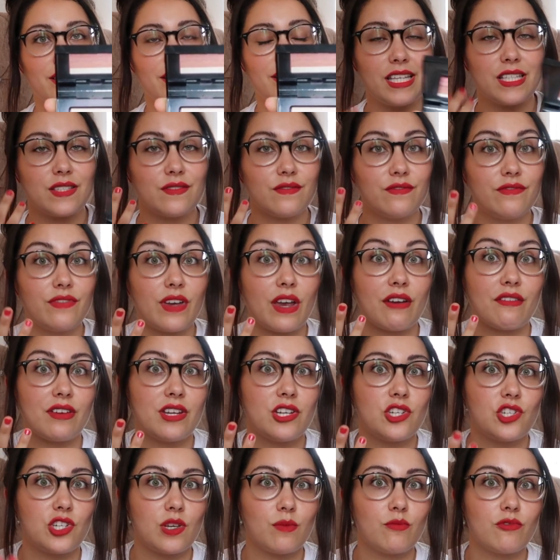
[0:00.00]
It's
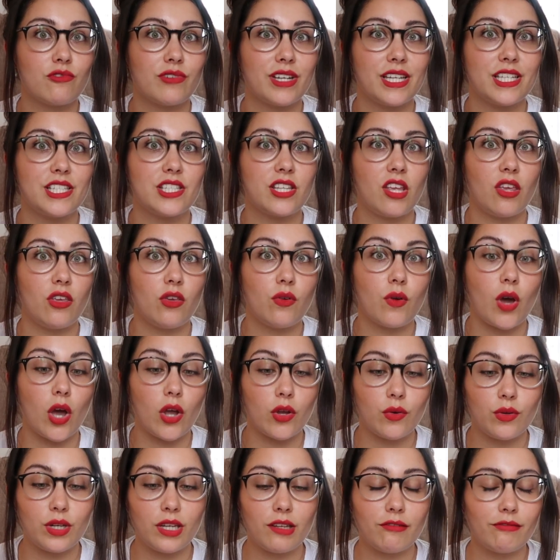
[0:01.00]
very shimmery, so you
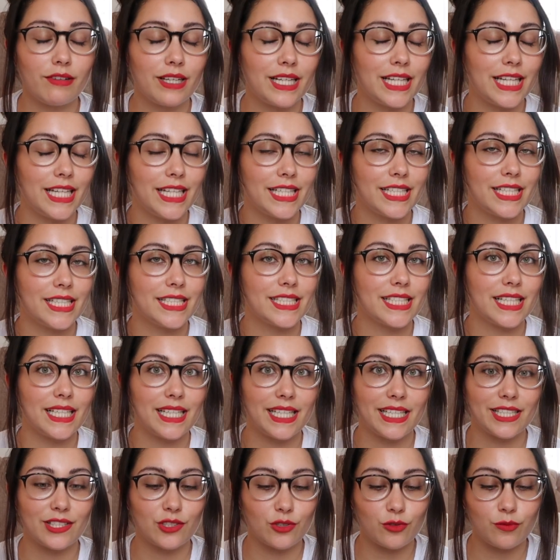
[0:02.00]
only really need a
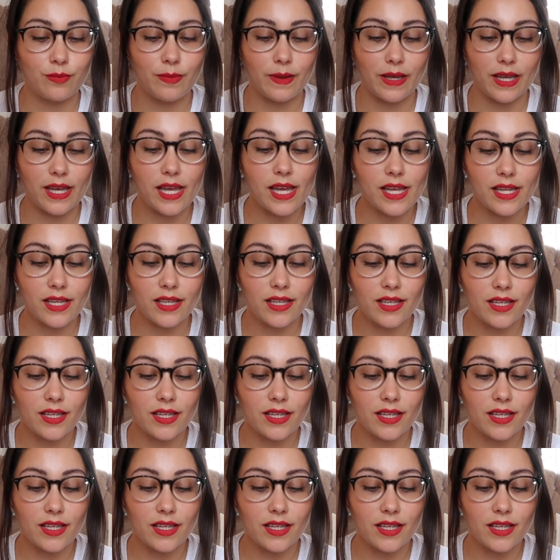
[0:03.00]
little bit.